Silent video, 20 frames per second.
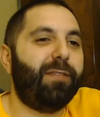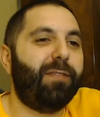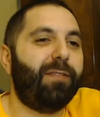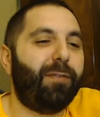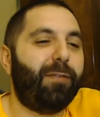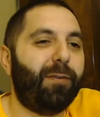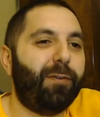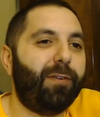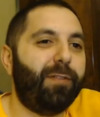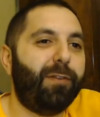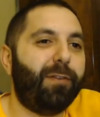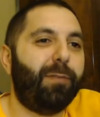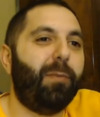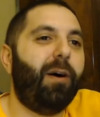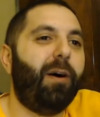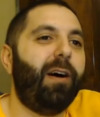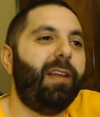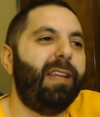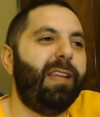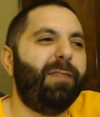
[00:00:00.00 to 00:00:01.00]
of her in their
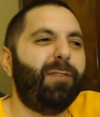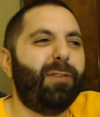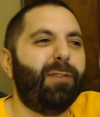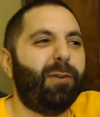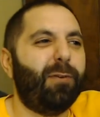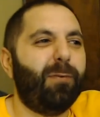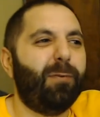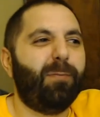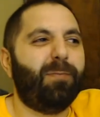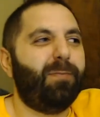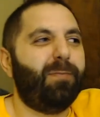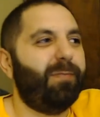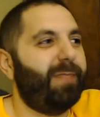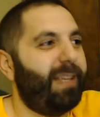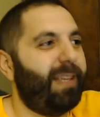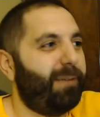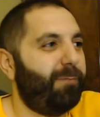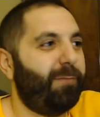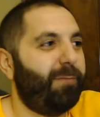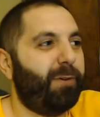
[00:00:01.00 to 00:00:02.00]
mind, even though
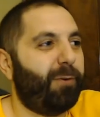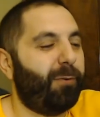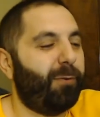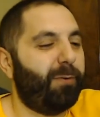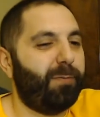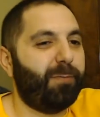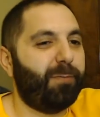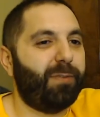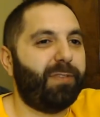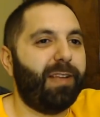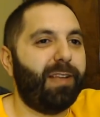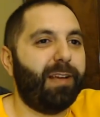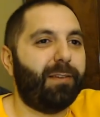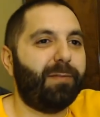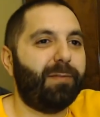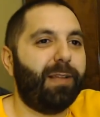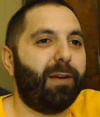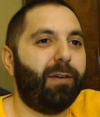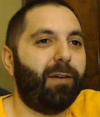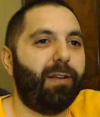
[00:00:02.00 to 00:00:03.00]
like what Gordon was
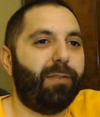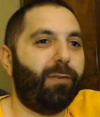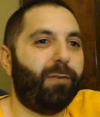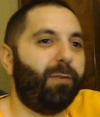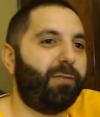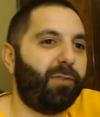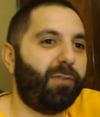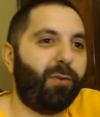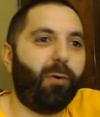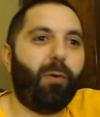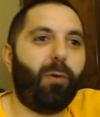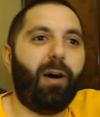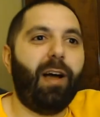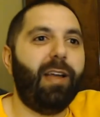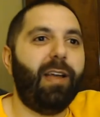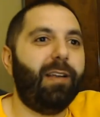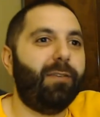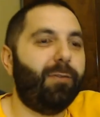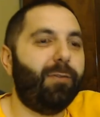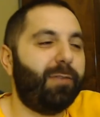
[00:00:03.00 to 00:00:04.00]
saying, like It's Oh So
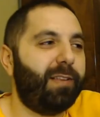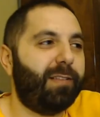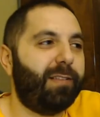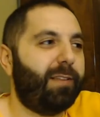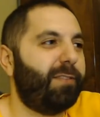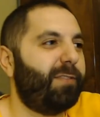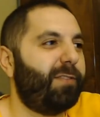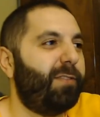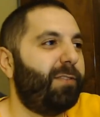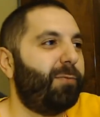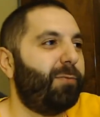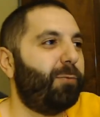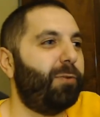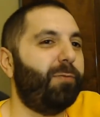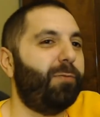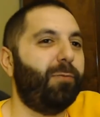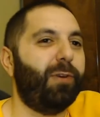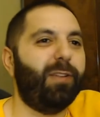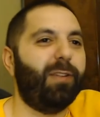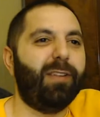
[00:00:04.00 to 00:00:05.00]
Quiet and all these other songs
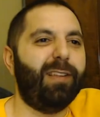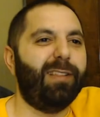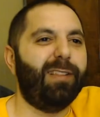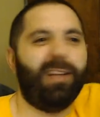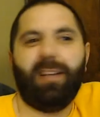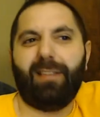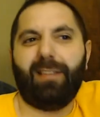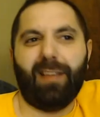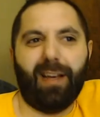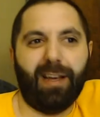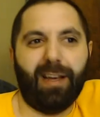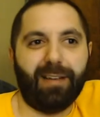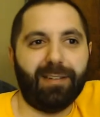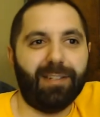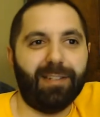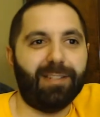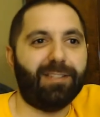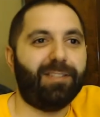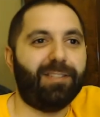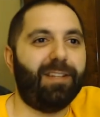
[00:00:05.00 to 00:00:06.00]
weren't really like that.
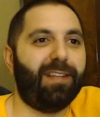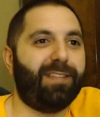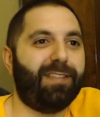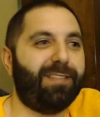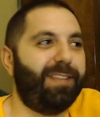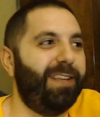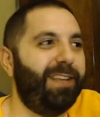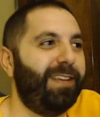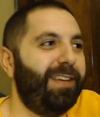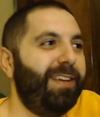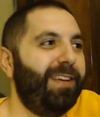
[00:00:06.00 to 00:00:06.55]
It's just,